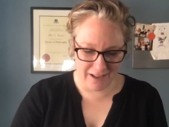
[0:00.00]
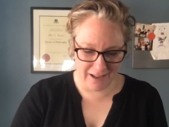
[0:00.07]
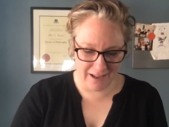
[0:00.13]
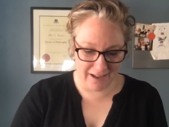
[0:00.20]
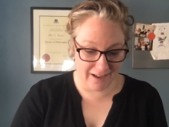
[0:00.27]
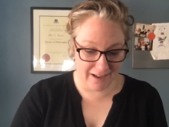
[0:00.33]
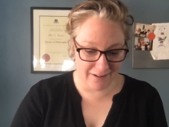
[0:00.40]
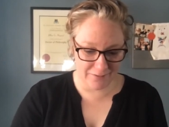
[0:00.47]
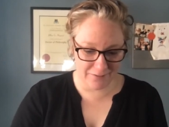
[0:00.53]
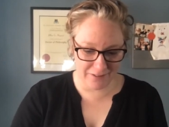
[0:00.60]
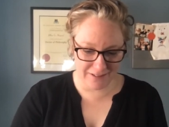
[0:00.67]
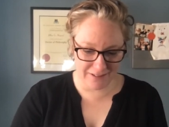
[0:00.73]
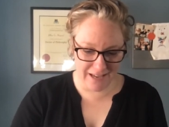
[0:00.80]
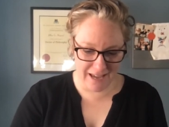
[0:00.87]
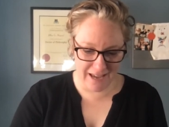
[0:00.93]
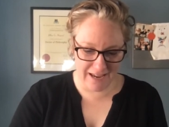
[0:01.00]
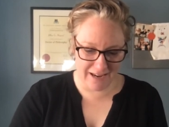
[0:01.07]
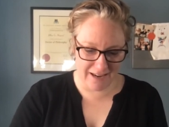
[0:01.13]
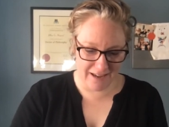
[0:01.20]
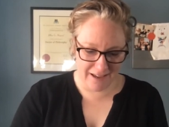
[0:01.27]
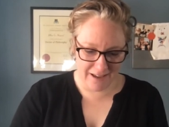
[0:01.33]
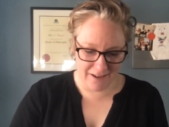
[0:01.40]
uh, of the
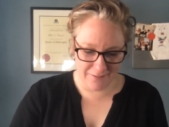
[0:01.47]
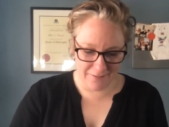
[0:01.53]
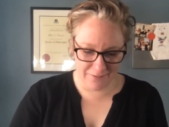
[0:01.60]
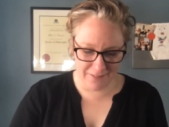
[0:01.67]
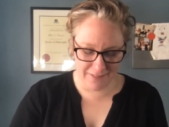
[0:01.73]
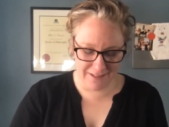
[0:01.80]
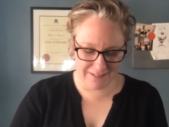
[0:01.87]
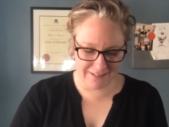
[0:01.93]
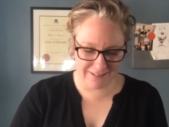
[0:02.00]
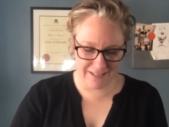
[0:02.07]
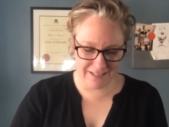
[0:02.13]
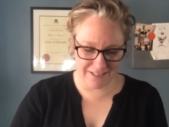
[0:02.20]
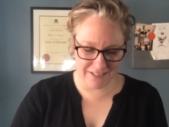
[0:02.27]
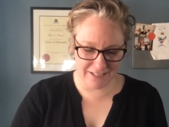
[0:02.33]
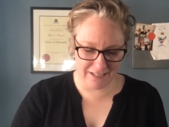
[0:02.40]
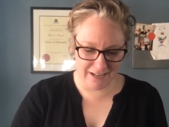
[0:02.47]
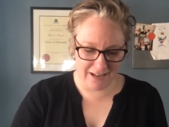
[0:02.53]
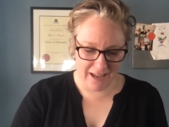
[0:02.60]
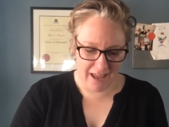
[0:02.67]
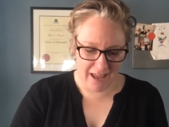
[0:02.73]
day for this session.